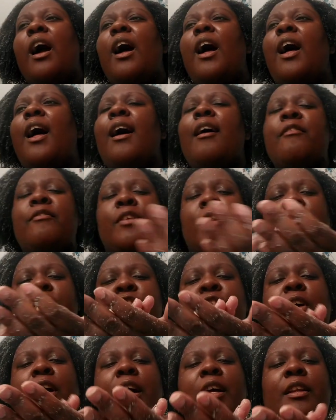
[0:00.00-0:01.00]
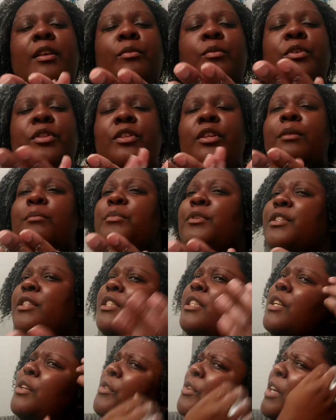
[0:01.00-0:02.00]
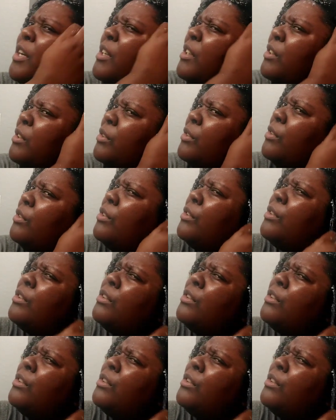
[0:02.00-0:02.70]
I've never tried it with number zero.